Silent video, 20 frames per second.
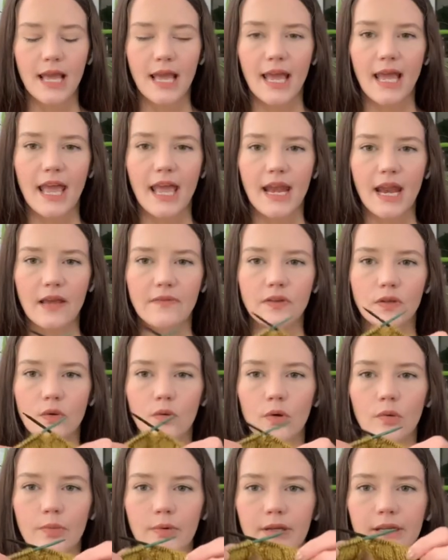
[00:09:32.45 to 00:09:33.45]
and I've
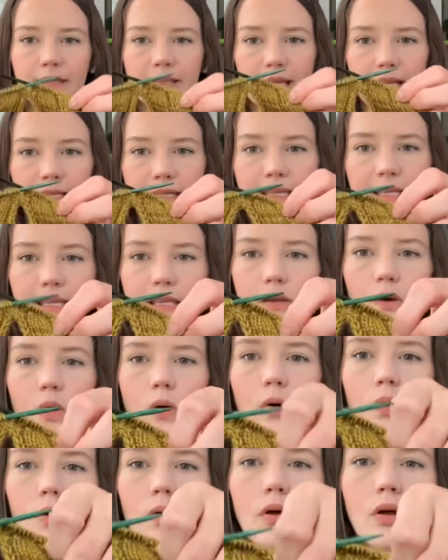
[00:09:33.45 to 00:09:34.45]
incorporated that
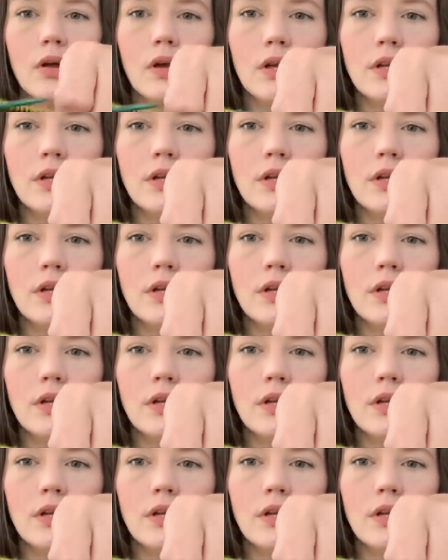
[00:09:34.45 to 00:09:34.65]
keyhole.